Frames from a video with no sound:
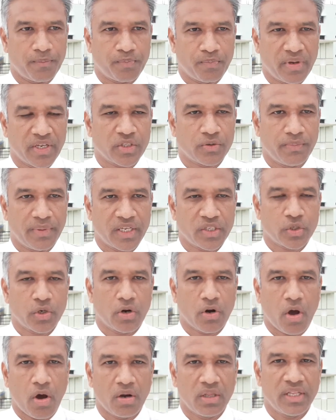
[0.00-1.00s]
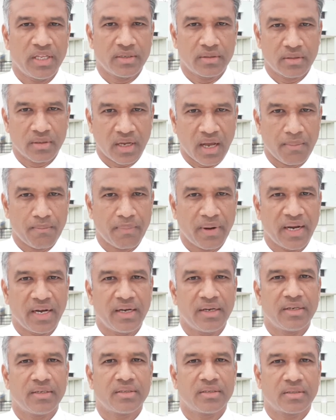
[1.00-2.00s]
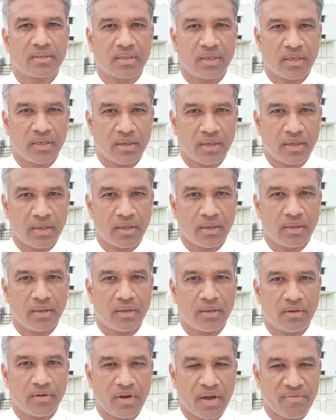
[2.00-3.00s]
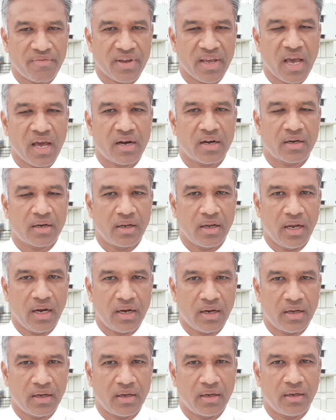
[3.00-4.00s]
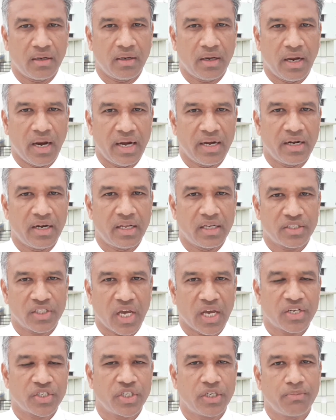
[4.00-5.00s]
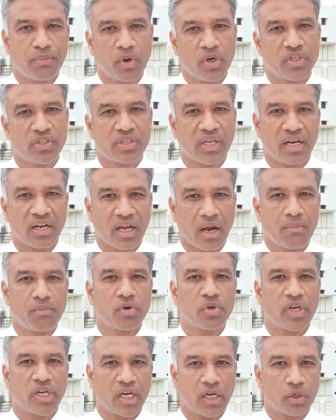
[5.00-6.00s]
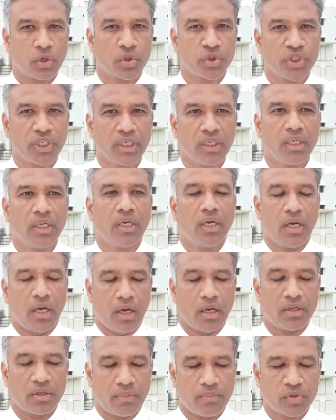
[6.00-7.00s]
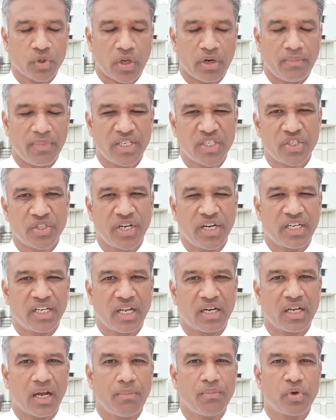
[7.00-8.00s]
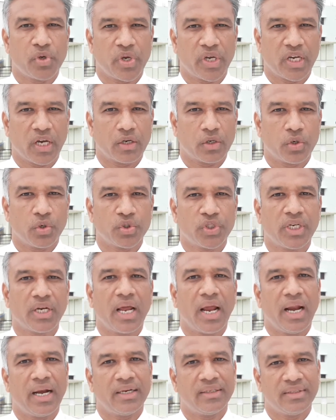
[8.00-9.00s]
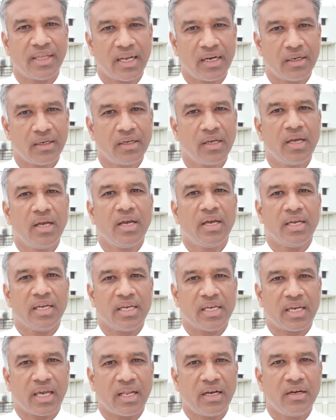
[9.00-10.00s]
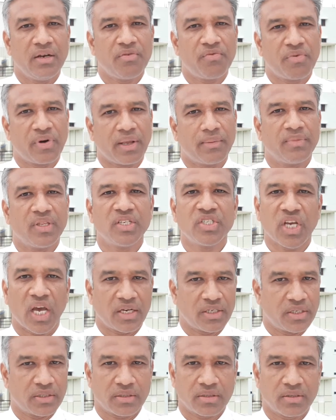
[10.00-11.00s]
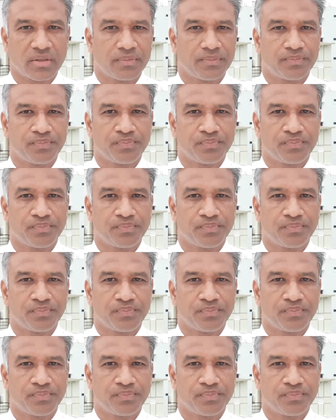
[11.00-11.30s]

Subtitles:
based on all these complaints, FIR and charge sheet, police can come to a conclusion, magistrate can come to a conclusion, and then he can frame the charges.